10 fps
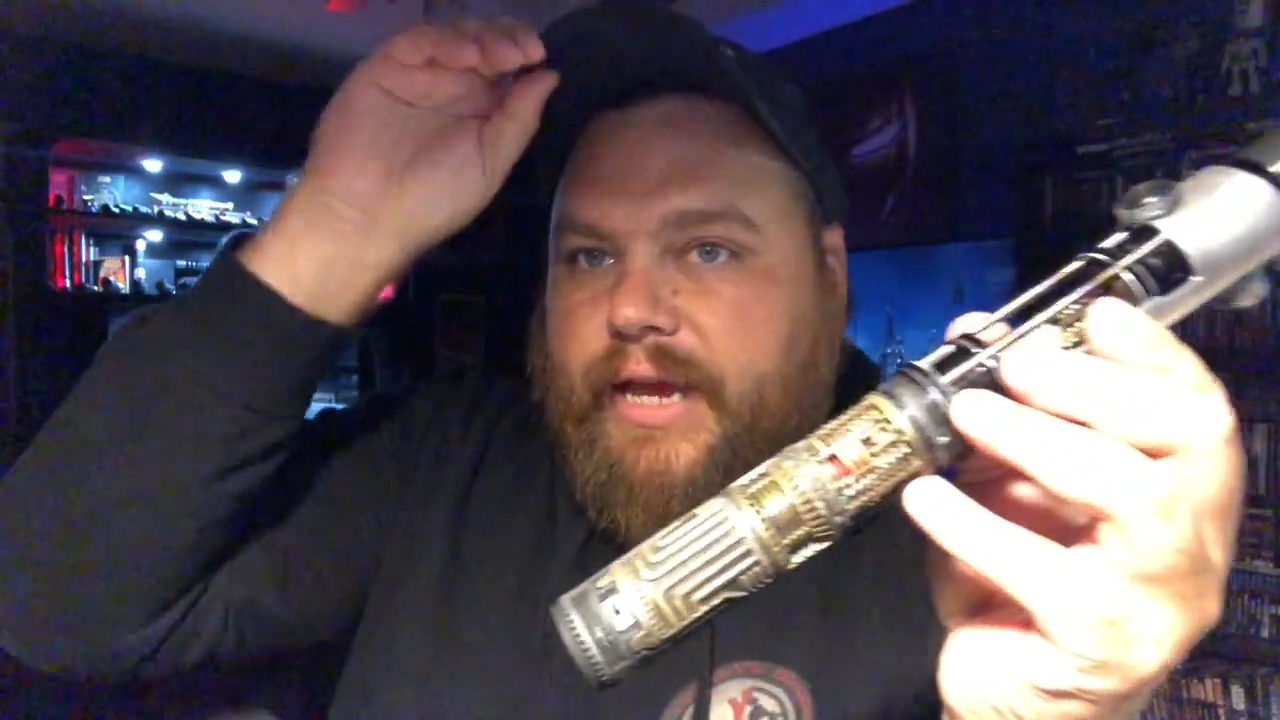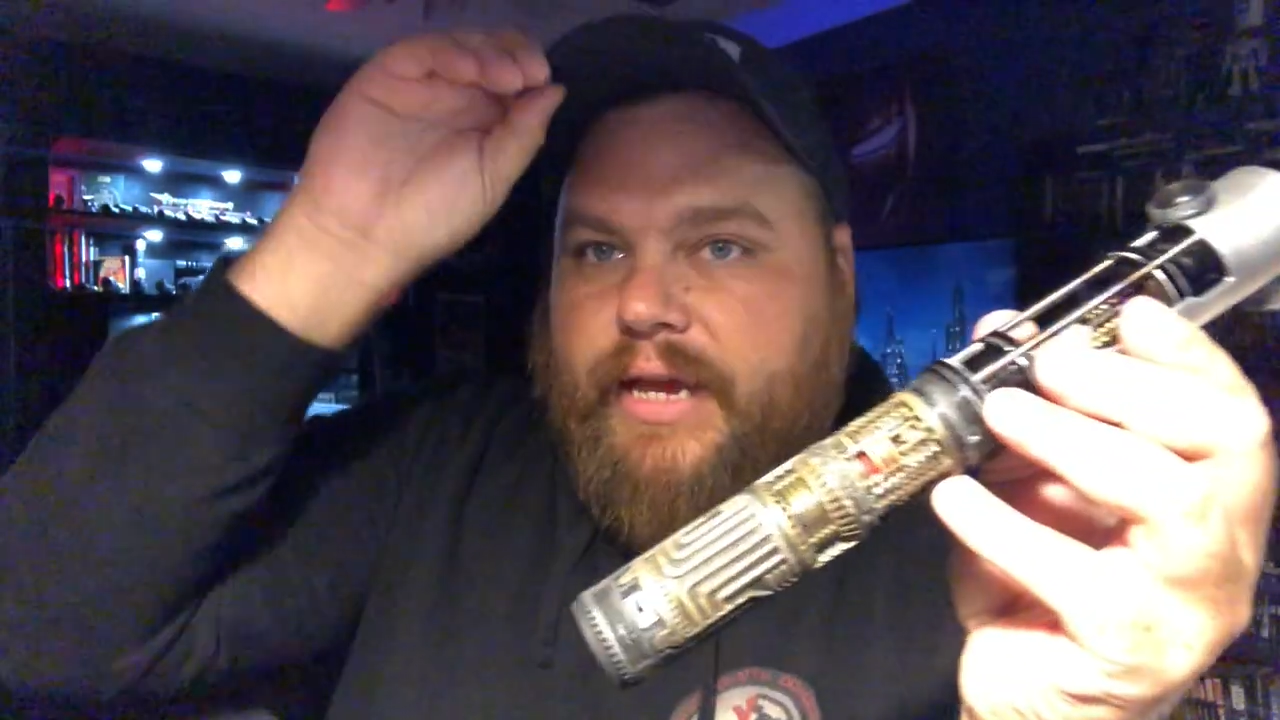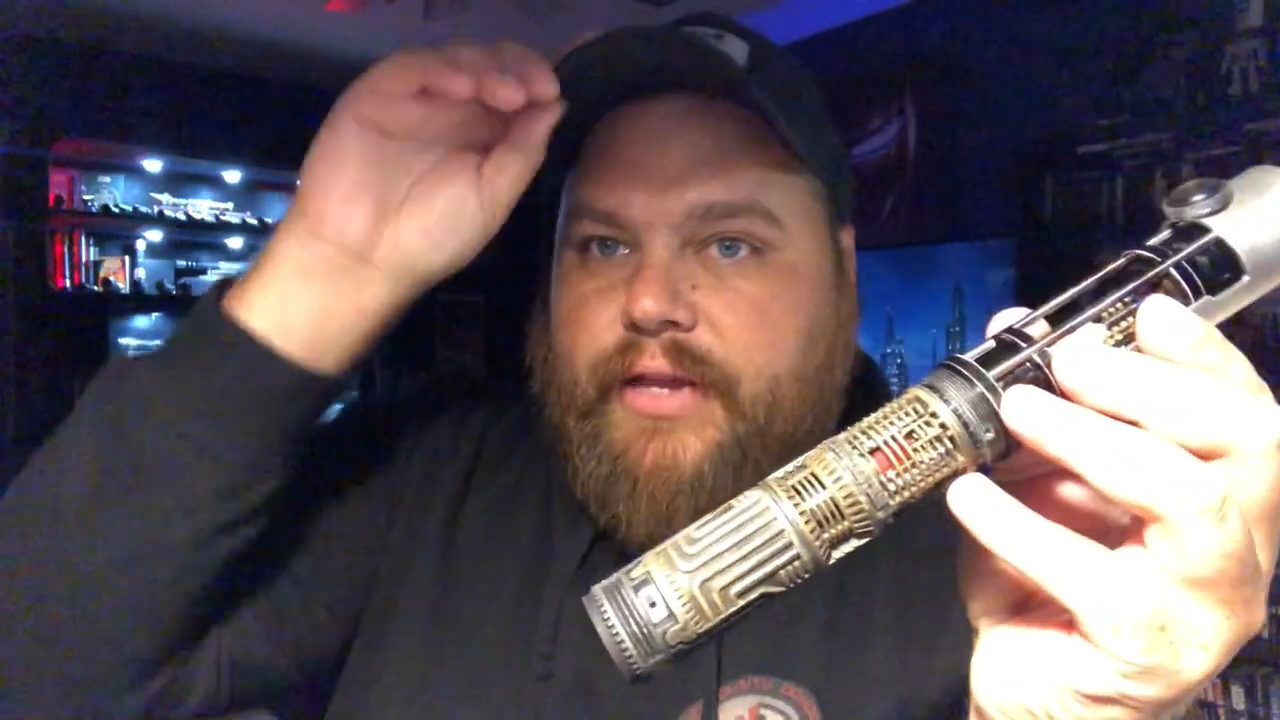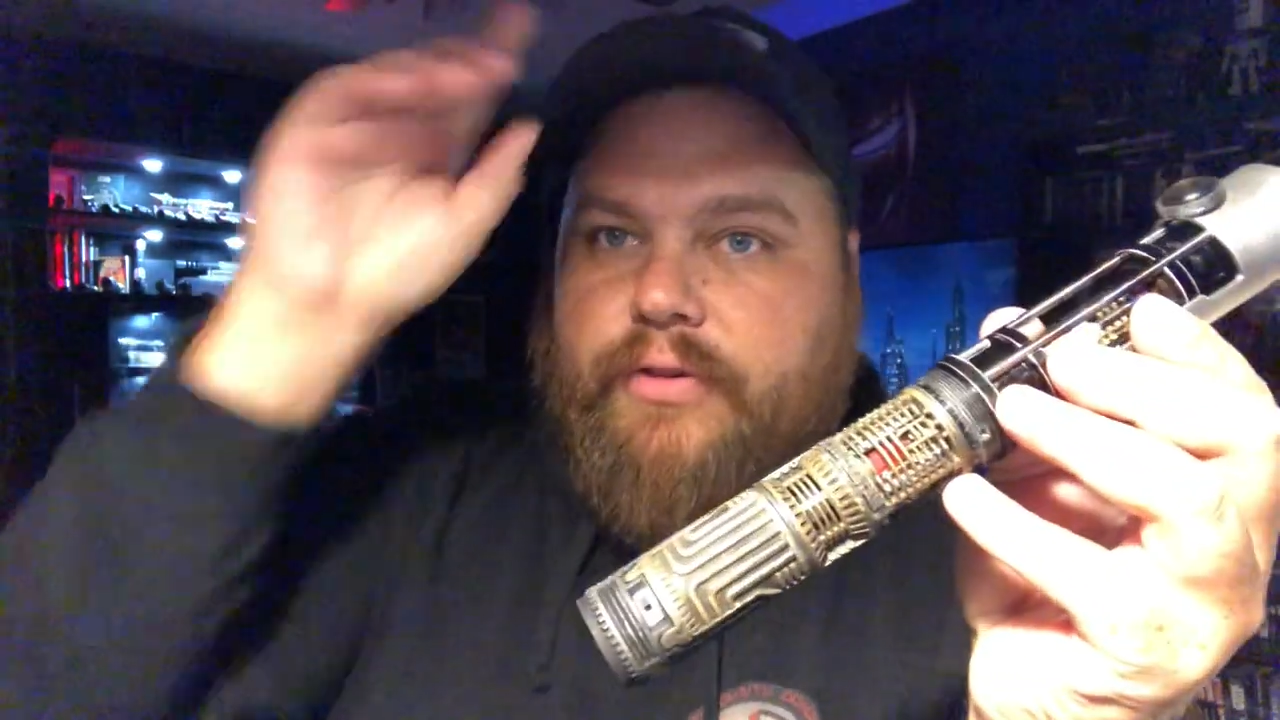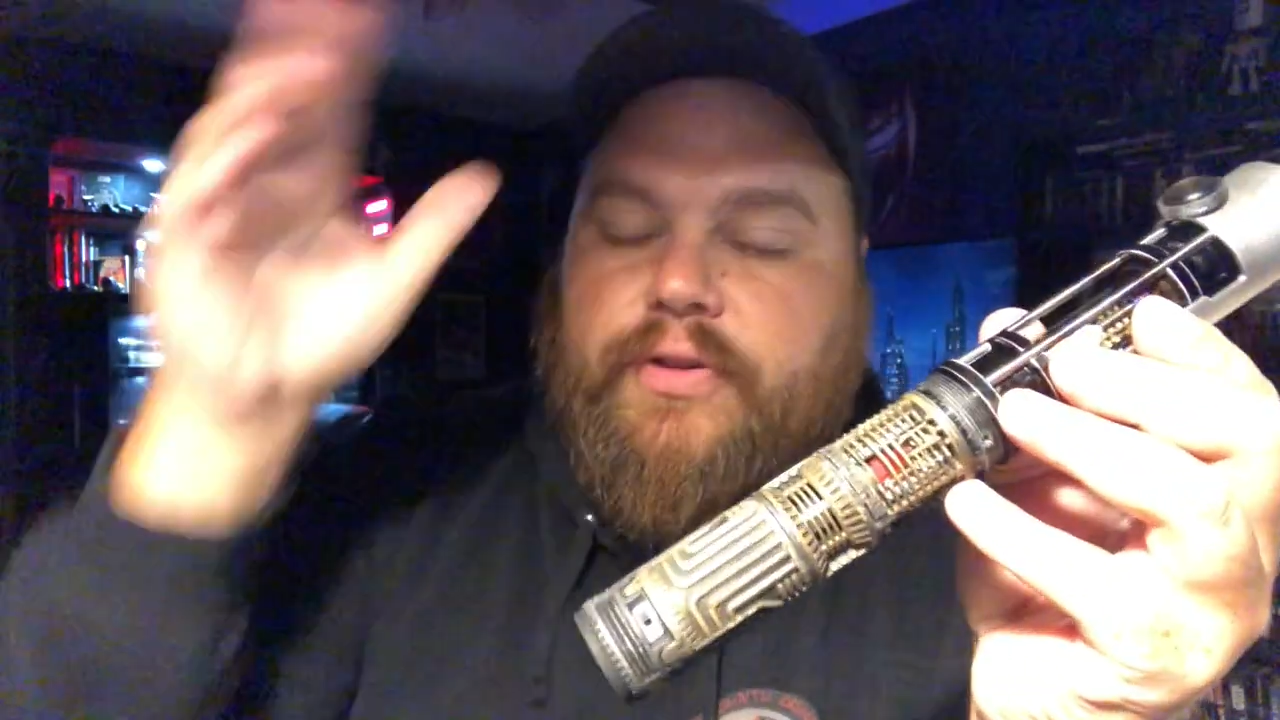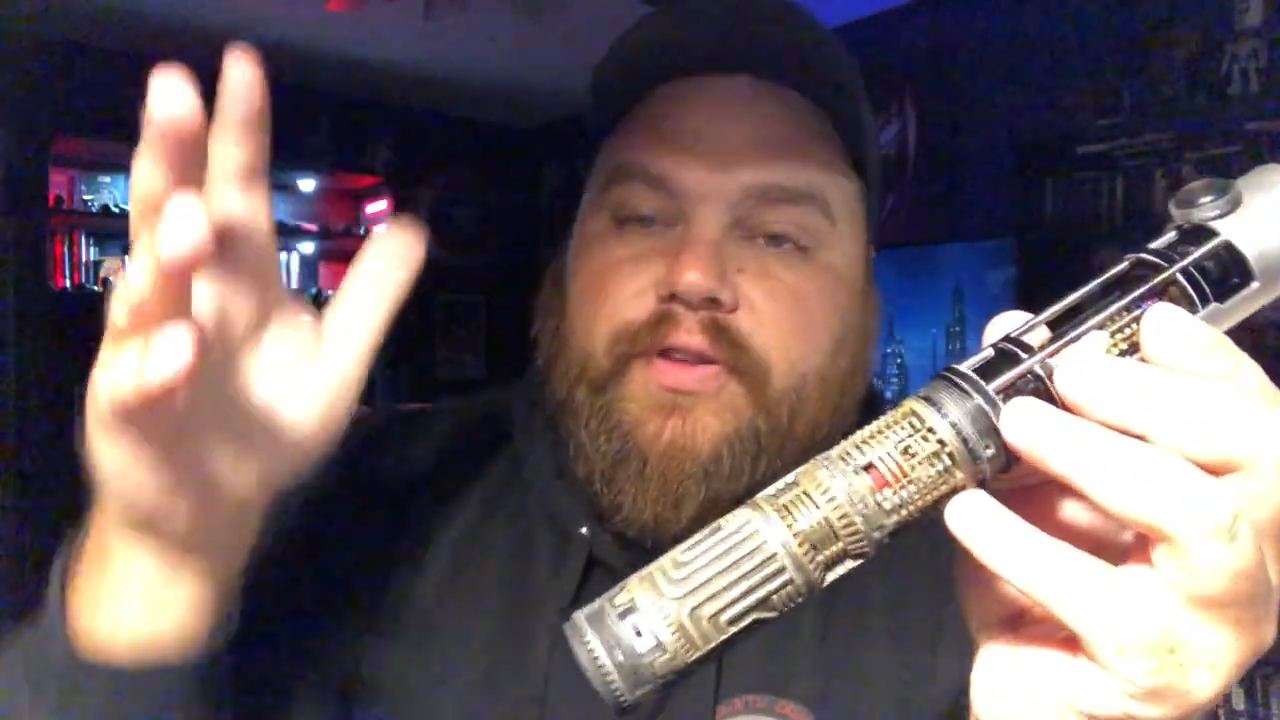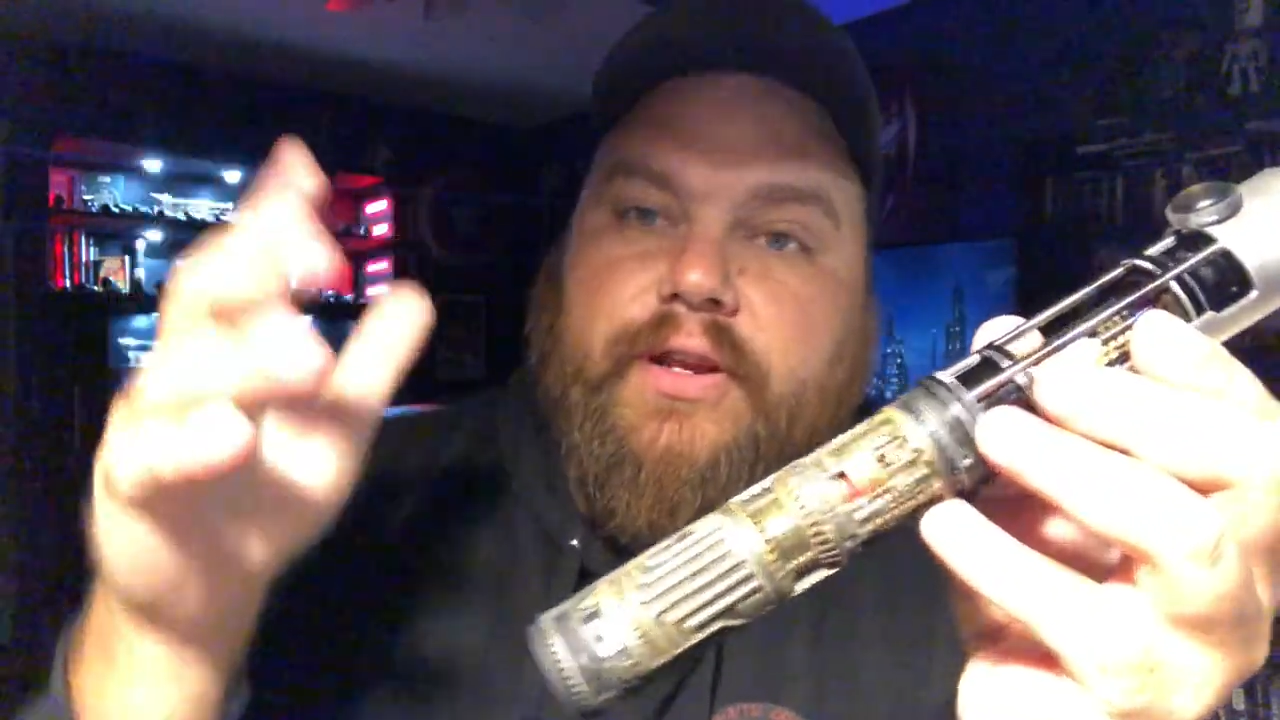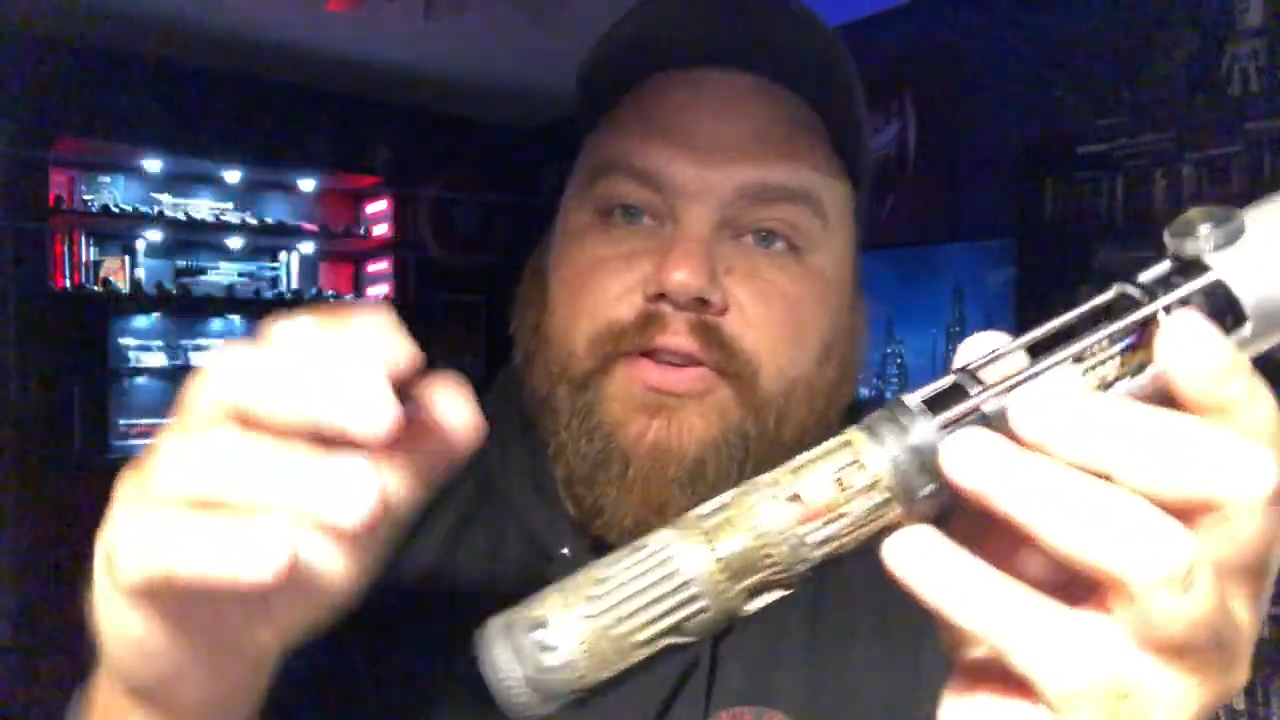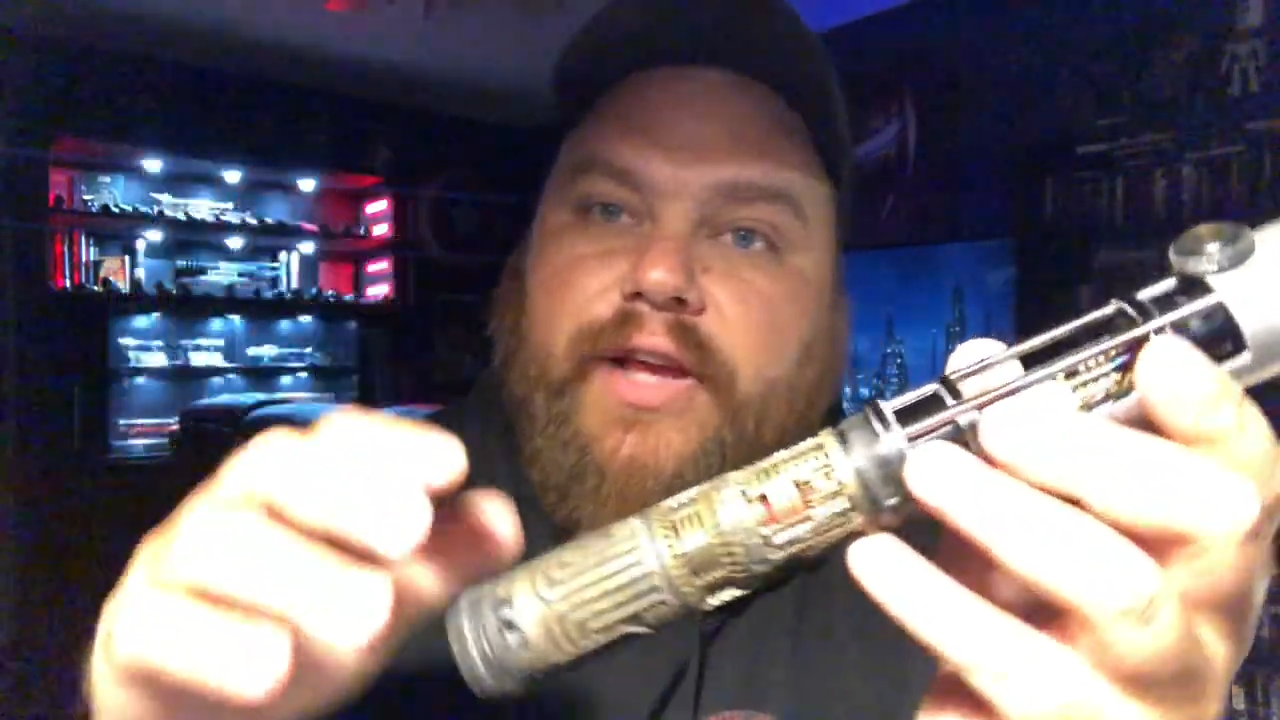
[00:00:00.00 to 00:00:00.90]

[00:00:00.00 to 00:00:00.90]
"Hey, can you design a